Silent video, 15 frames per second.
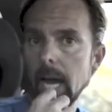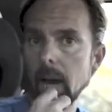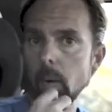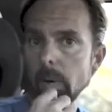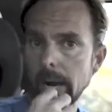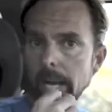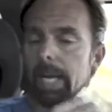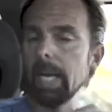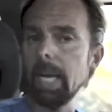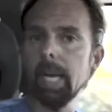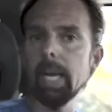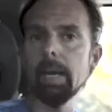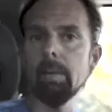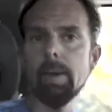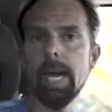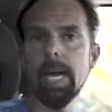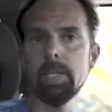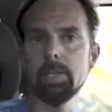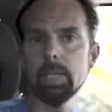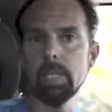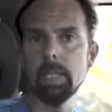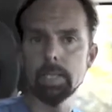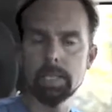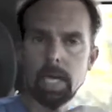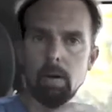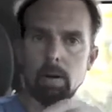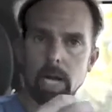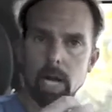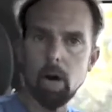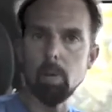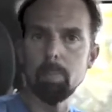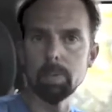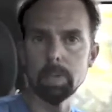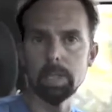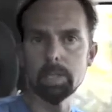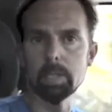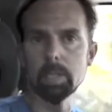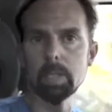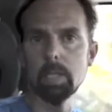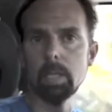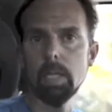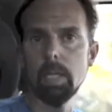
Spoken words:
What I can't imagine is how helpless